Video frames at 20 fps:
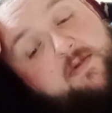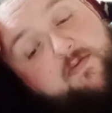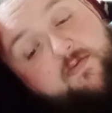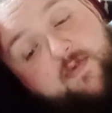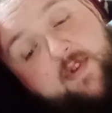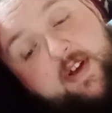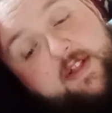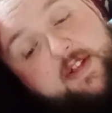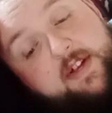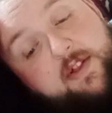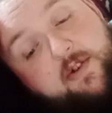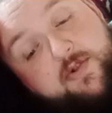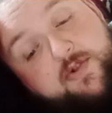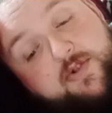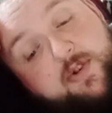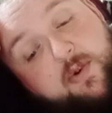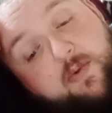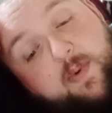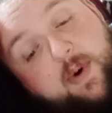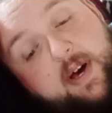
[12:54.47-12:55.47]
Really not
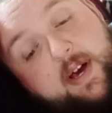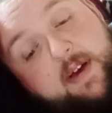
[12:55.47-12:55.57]
sure why